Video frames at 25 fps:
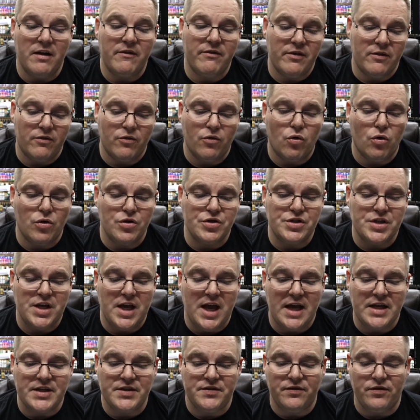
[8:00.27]
And of course she
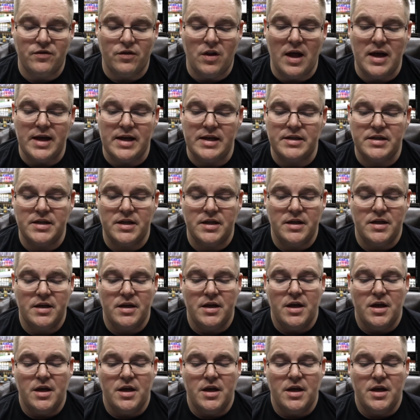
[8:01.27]
has Flight.